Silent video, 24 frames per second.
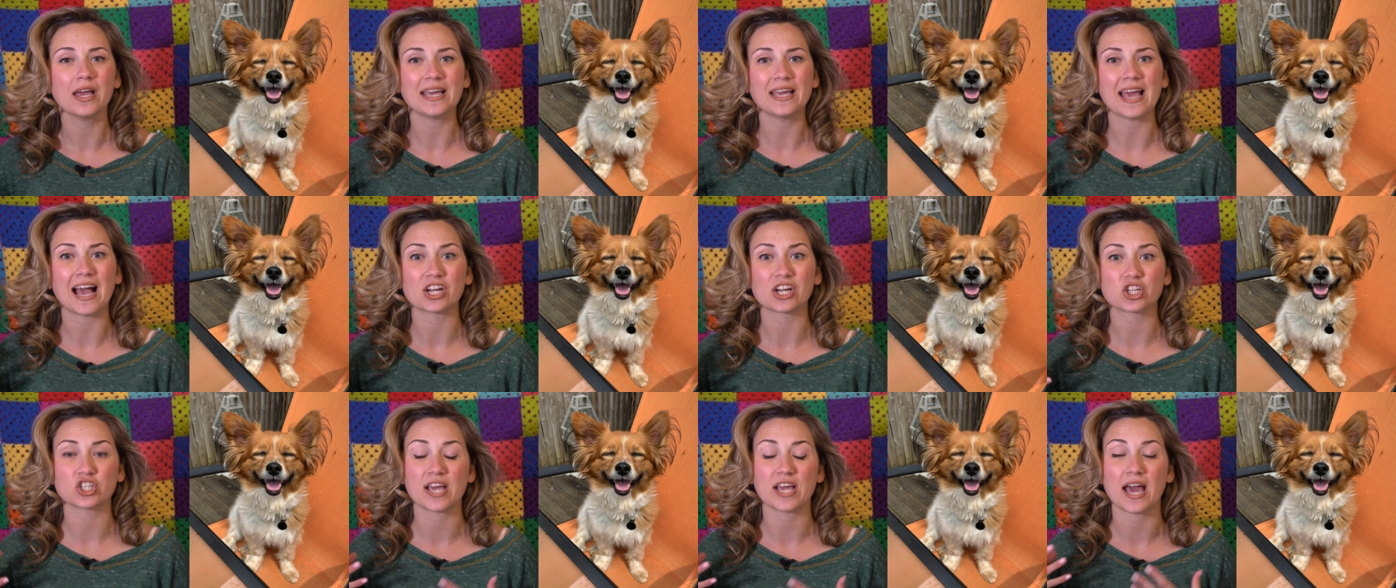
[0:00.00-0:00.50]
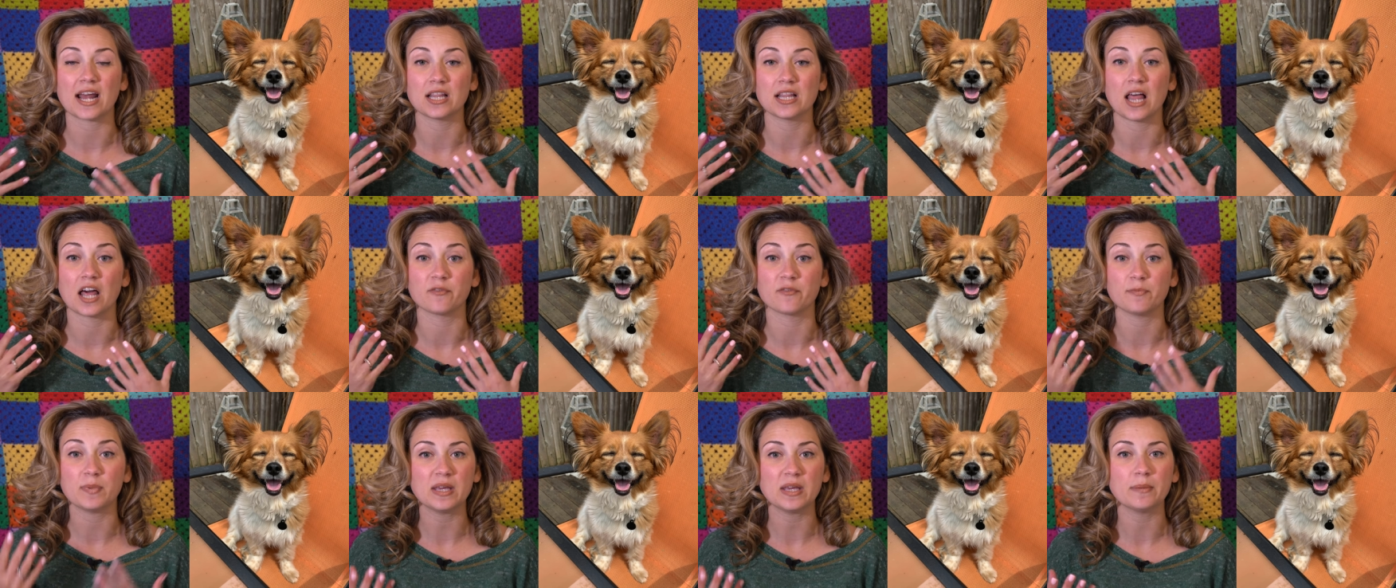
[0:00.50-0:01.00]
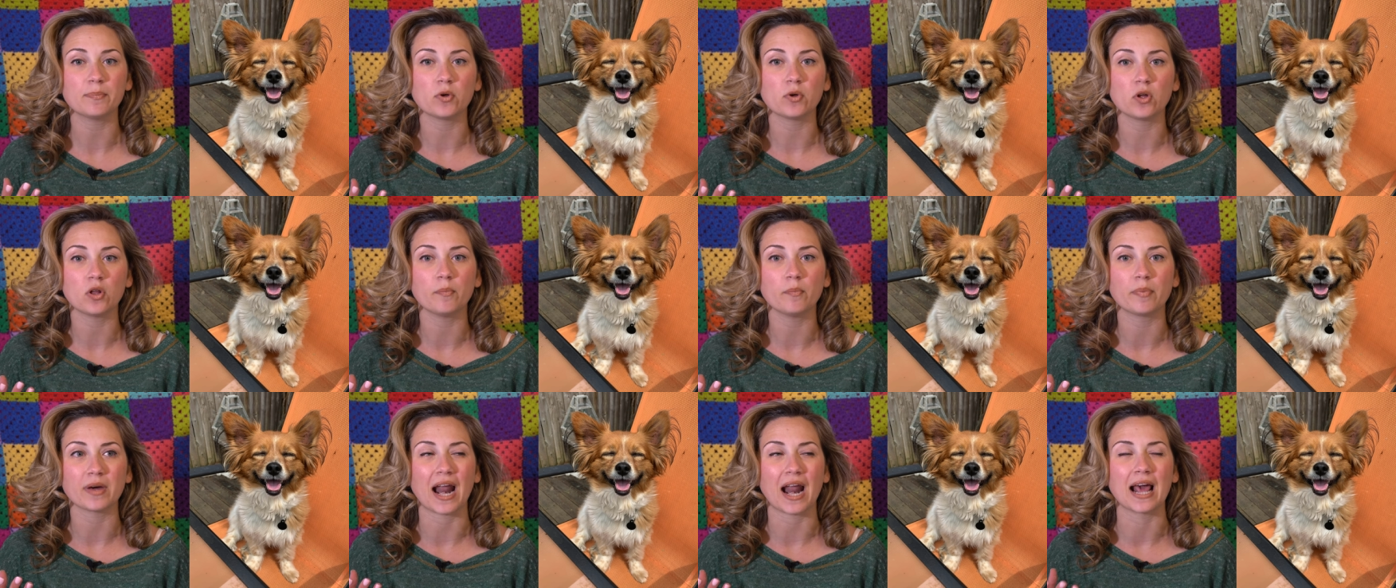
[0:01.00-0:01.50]
He actually had a lot of
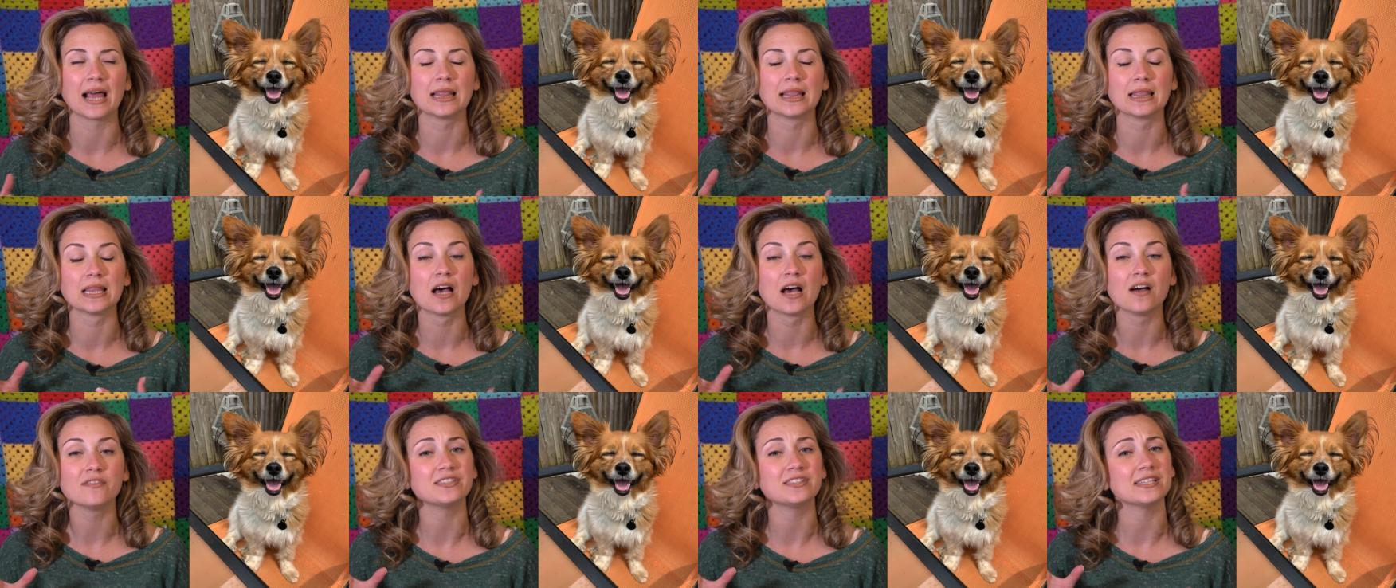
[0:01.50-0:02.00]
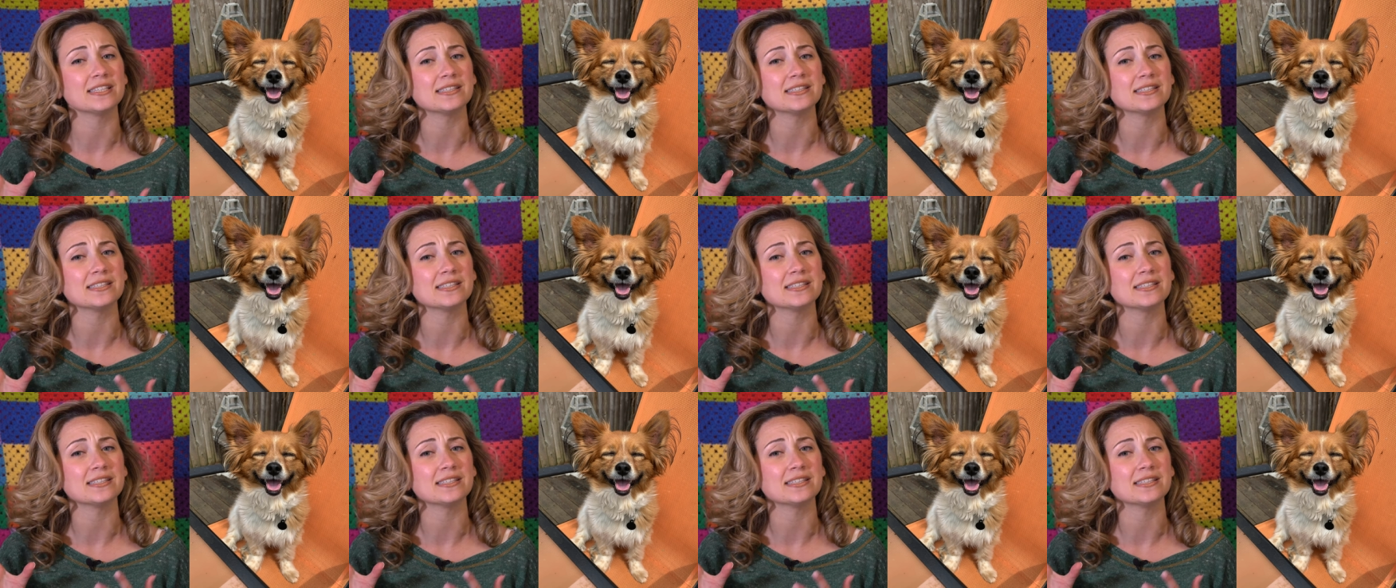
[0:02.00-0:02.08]
people, but I loved